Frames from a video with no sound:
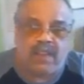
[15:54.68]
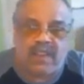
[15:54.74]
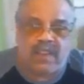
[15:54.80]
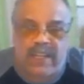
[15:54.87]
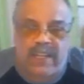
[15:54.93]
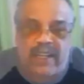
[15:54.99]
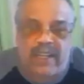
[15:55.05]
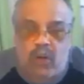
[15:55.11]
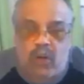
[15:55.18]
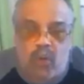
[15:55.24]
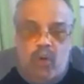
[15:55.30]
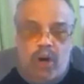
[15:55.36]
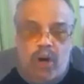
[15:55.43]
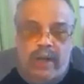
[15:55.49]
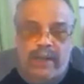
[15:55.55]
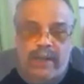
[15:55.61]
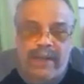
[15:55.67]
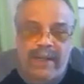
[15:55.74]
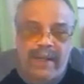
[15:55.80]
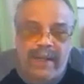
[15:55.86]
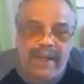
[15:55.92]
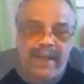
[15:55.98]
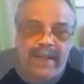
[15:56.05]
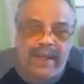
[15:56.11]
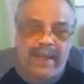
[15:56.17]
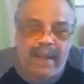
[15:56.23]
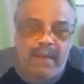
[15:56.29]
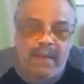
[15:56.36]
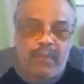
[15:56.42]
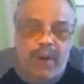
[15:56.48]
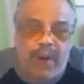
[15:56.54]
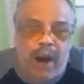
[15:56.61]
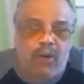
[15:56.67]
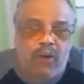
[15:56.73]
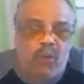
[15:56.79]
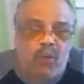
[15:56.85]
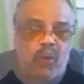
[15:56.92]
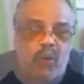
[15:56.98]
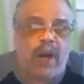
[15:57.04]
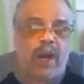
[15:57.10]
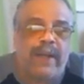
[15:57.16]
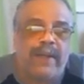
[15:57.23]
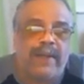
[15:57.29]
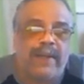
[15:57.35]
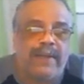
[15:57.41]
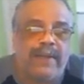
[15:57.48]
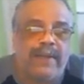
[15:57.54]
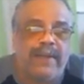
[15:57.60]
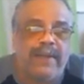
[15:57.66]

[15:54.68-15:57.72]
Schedule 1, Part 1,